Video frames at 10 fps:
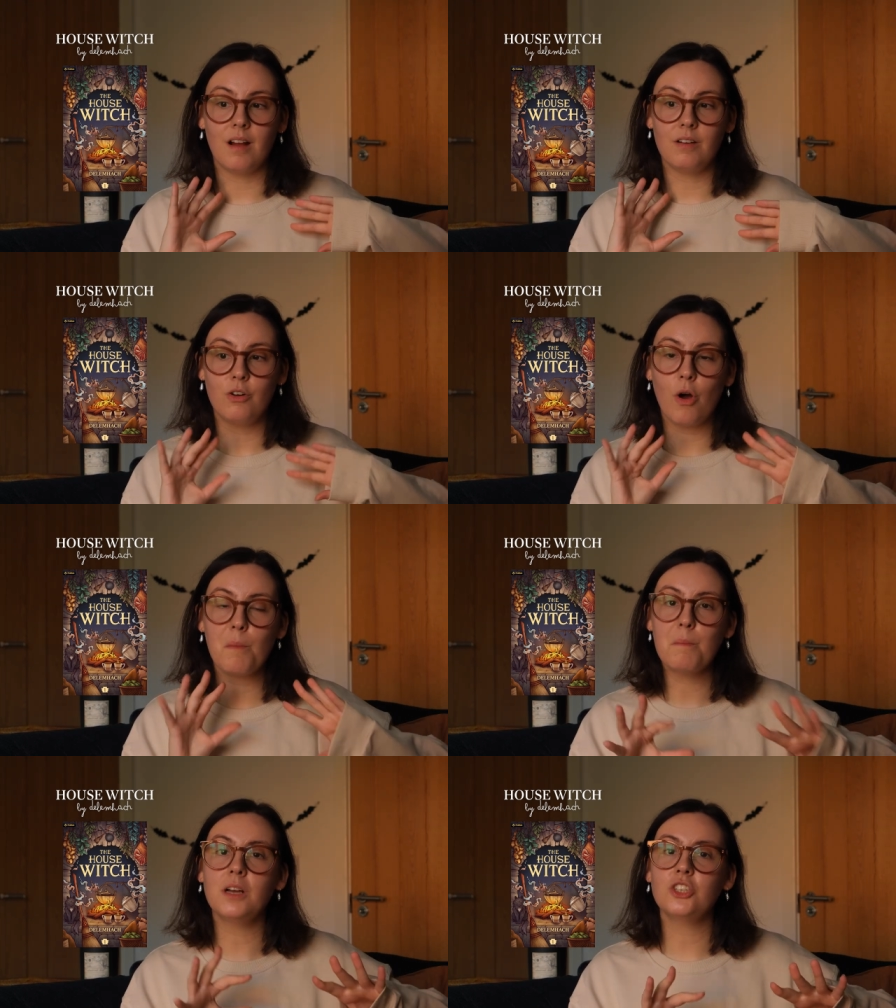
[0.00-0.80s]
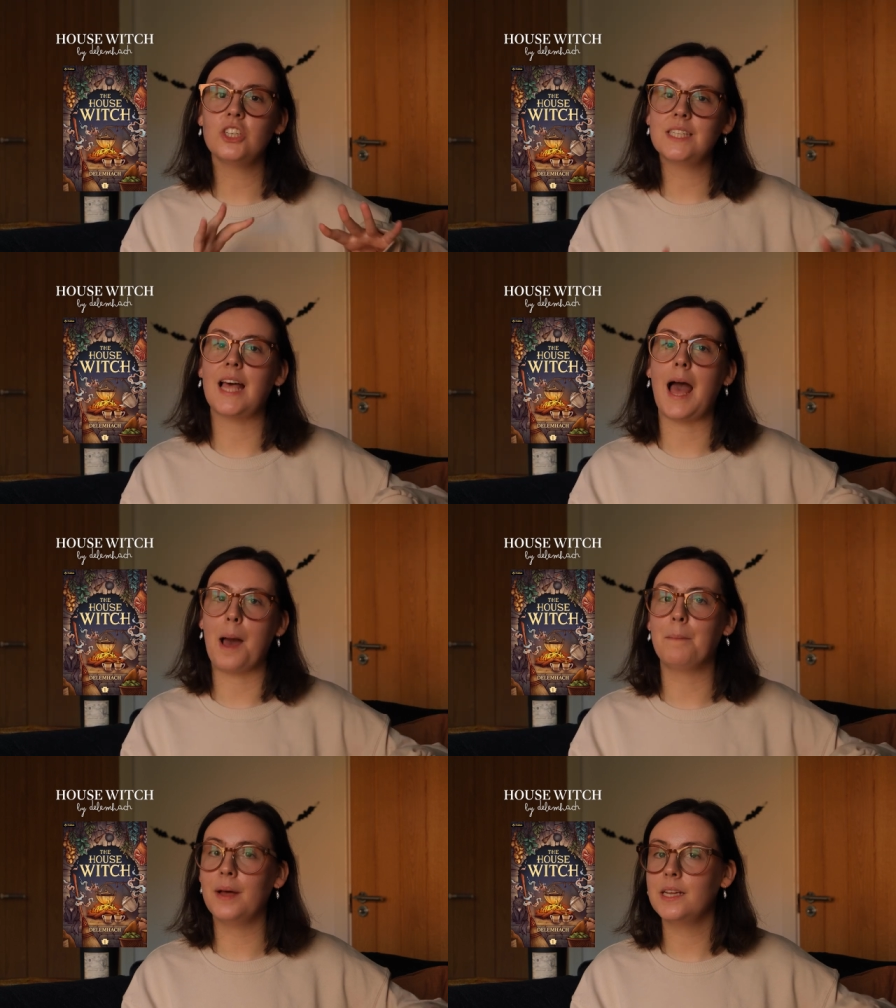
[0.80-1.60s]
not much has
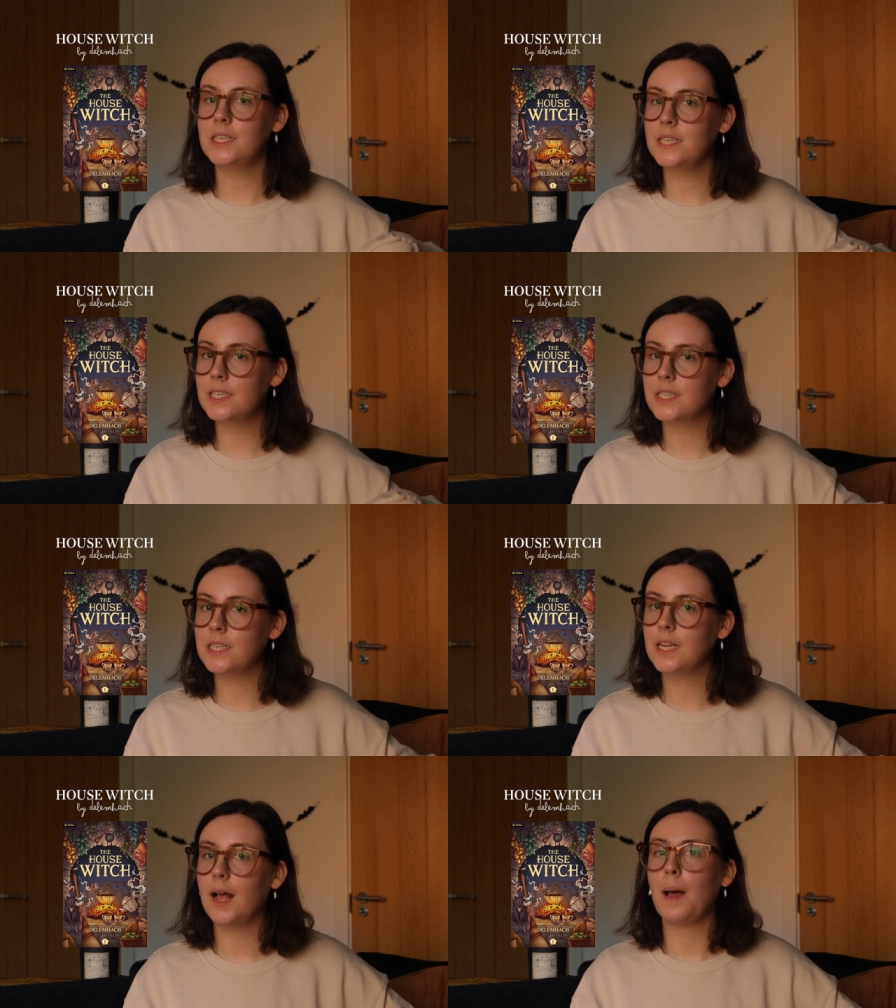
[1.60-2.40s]
happened.